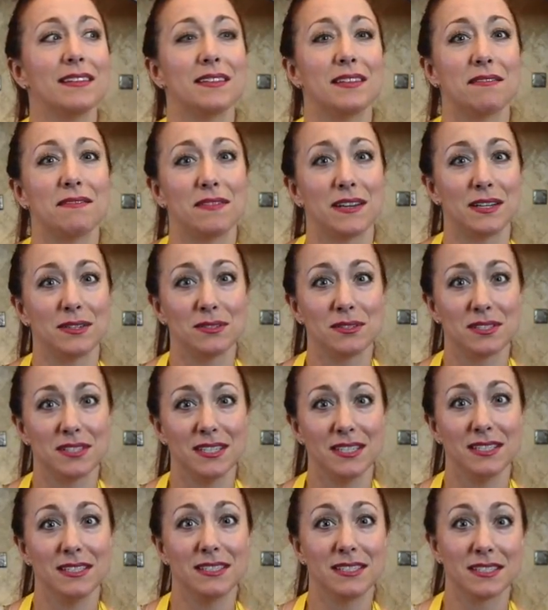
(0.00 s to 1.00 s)
The fennel
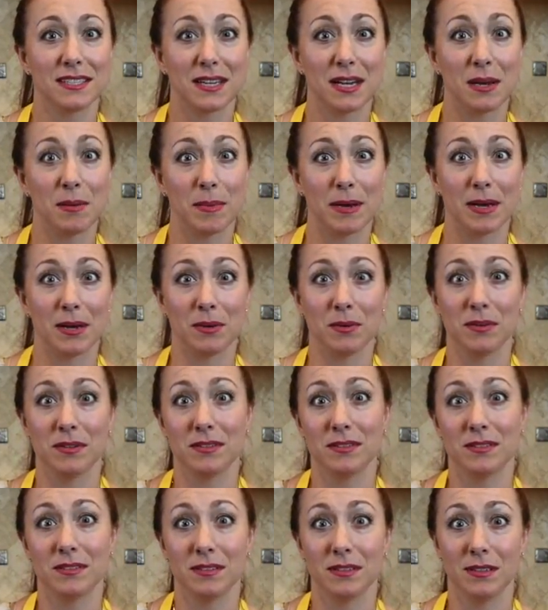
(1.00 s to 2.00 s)
seeds come out
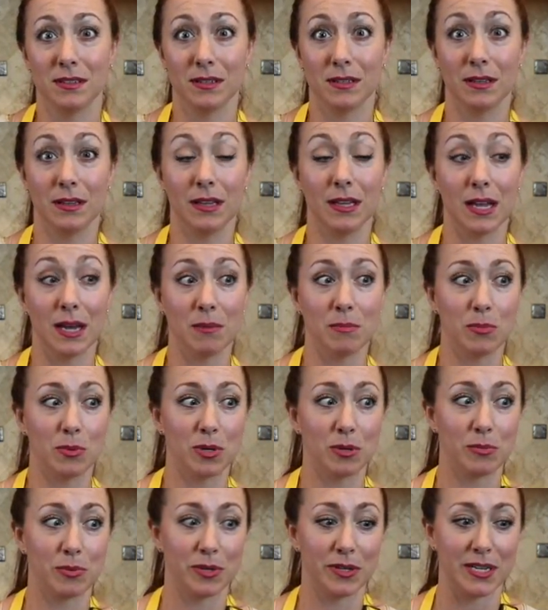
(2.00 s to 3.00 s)
a lot
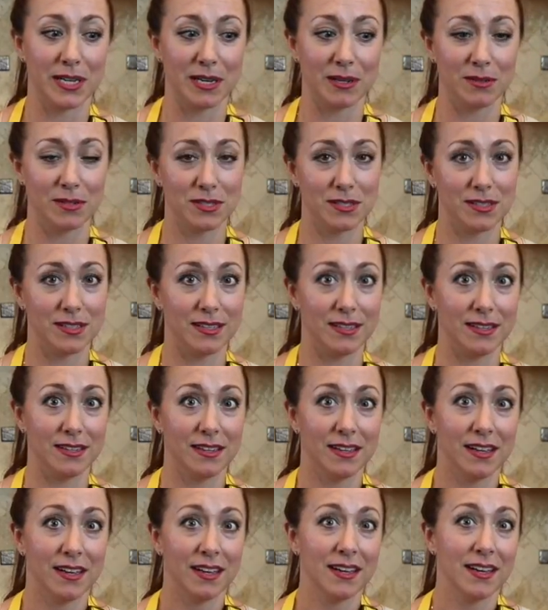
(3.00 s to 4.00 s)
more pronounced than
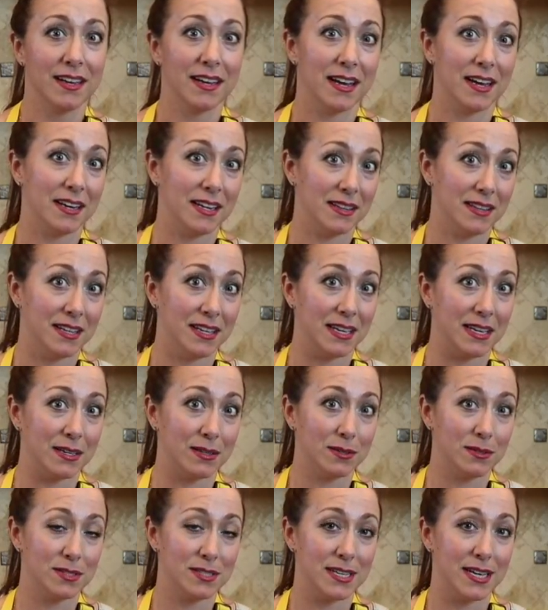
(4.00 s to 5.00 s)
anything
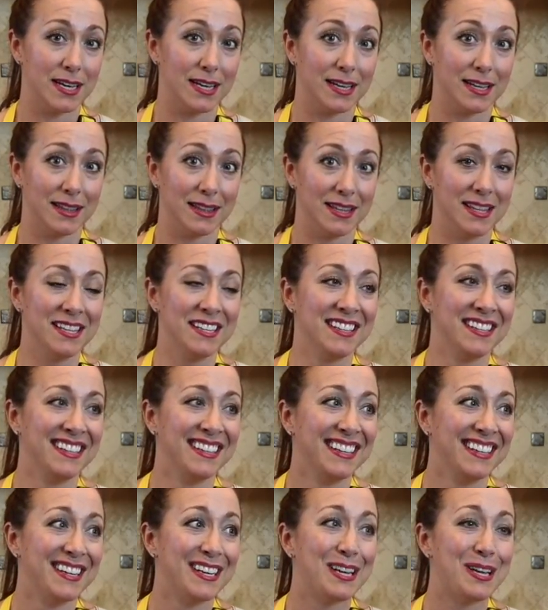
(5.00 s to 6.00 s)
else, and
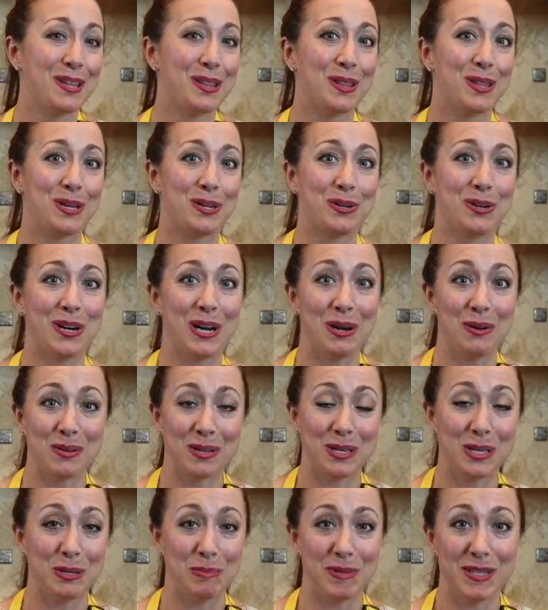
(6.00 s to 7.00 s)
the
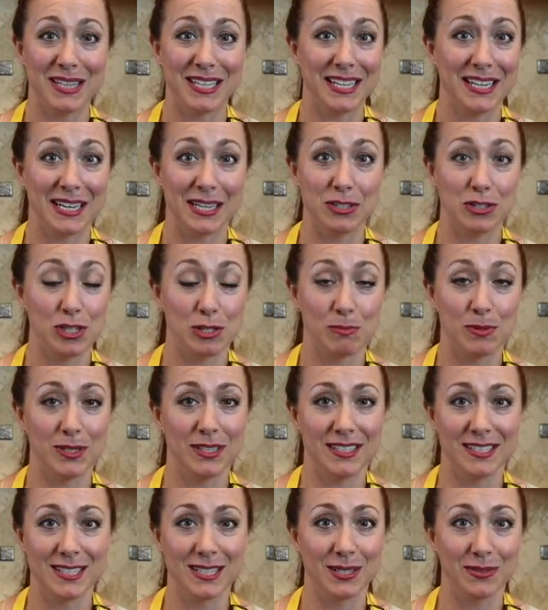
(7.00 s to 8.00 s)
ground cumin that I just
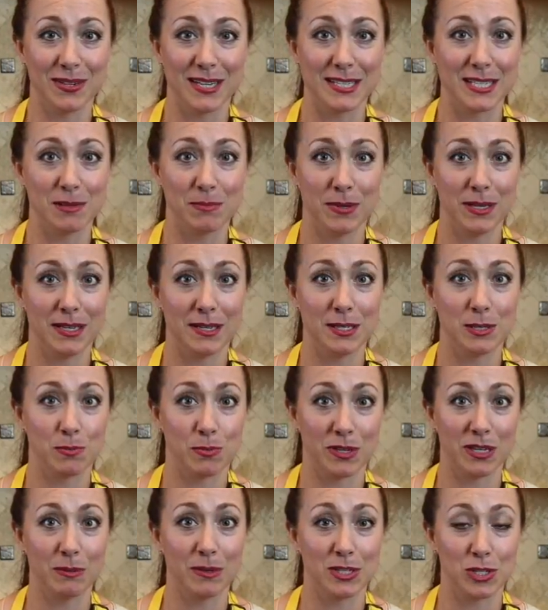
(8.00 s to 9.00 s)
put into the recipe is
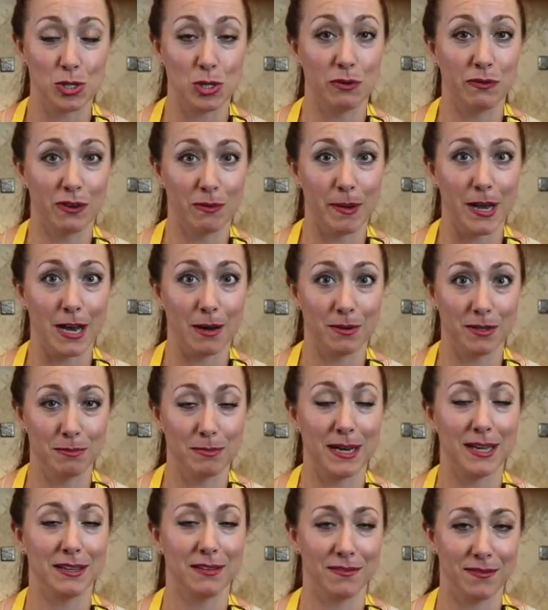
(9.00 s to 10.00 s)
pretty much
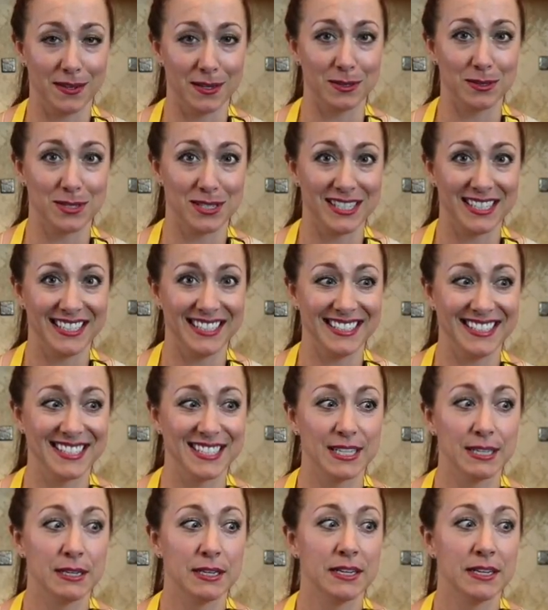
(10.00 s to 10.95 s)
overpowered by the fennel seeds.